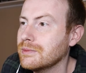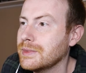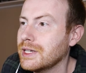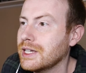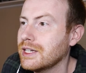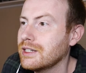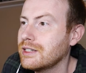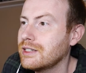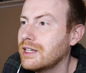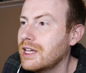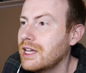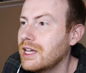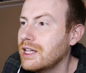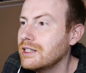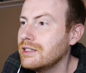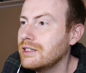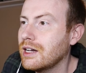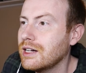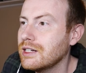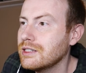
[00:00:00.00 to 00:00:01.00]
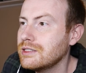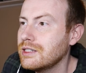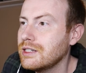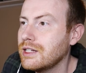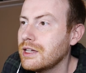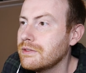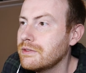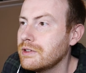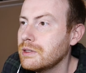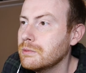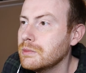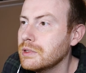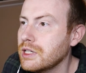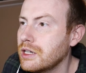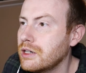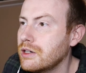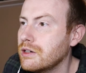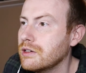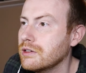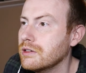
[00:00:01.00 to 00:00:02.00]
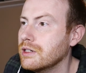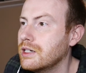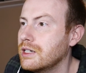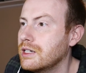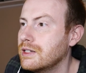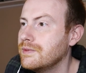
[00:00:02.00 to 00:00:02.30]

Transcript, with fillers: man. Dodging every blow.